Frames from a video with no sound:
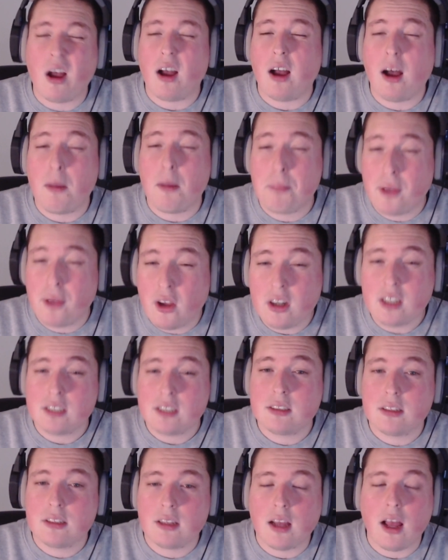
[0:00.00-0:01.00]
I'll be
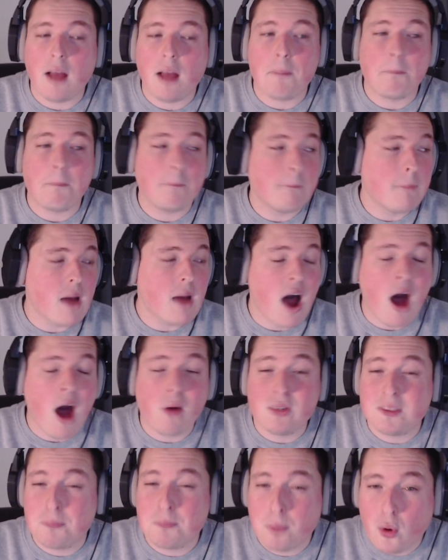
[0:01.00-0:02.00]
honest, I
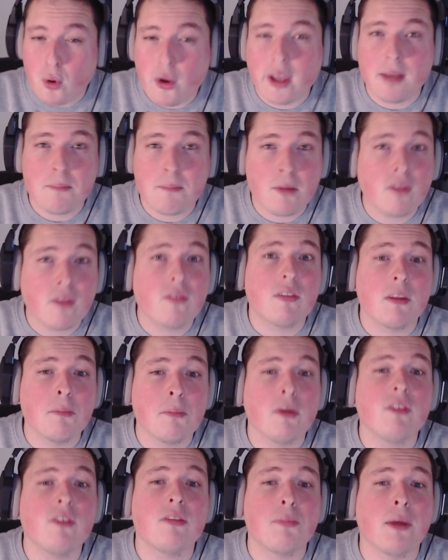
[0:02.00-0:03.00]
was booking month to
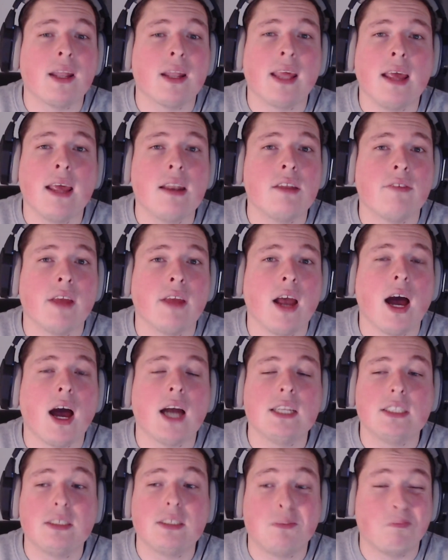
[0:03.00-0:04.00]
month by the end of it.
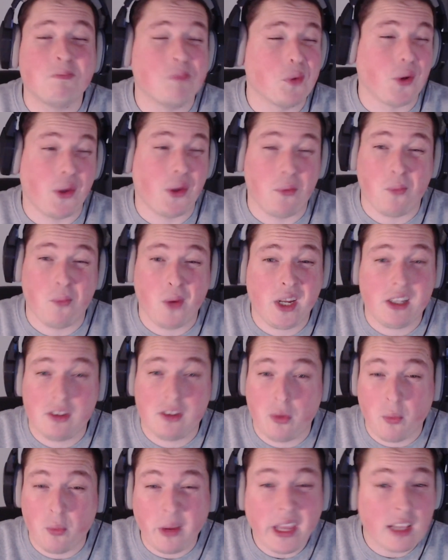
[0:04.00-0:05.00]
I book it week
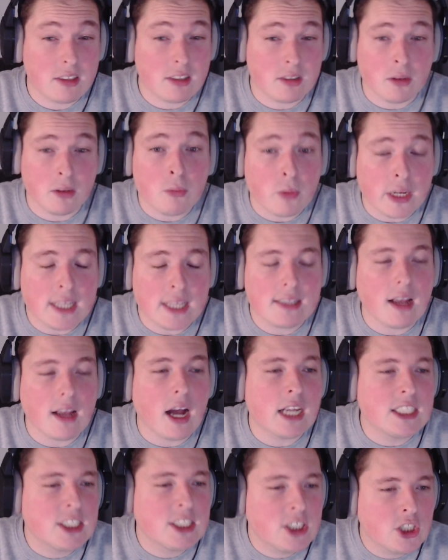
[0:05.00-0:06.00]
to week some weeks.
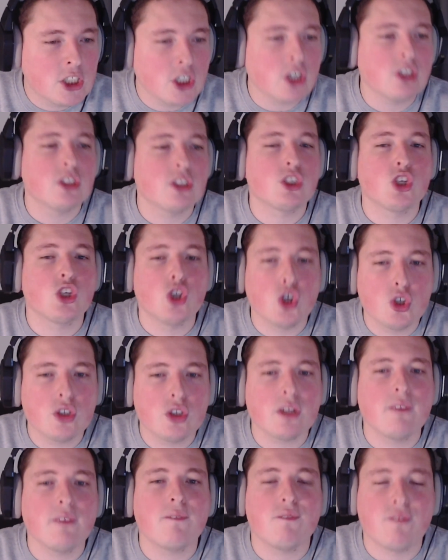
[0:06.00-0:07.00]
I just
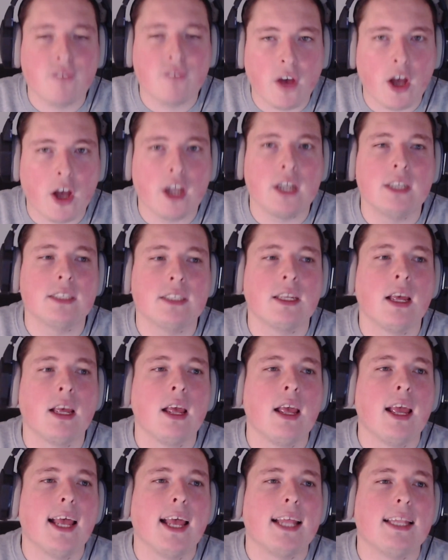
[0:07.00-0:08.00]
couldn't find
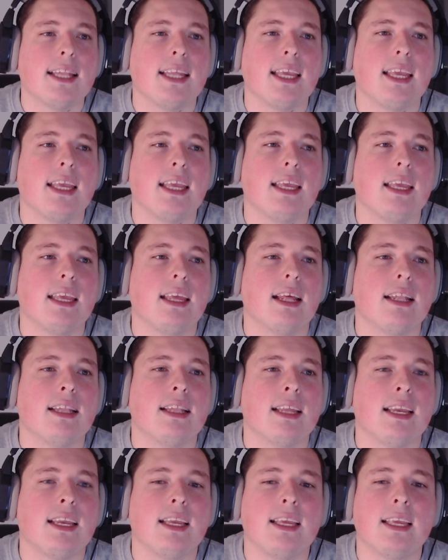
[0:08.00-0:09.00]

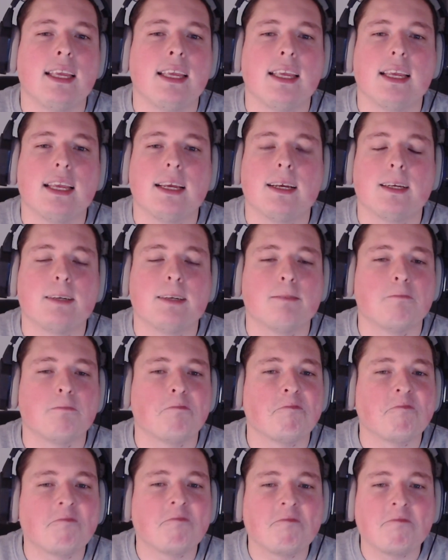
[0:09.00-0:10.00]
the
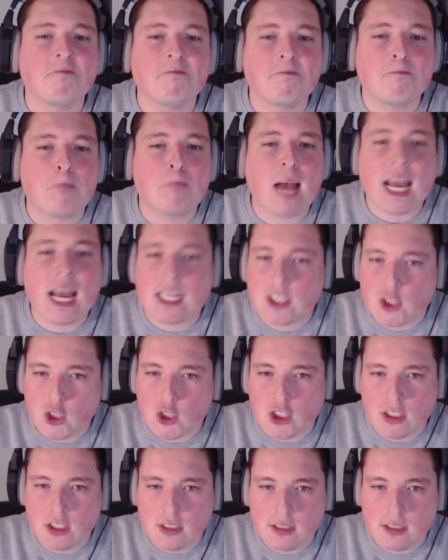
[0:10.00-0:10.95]
passion,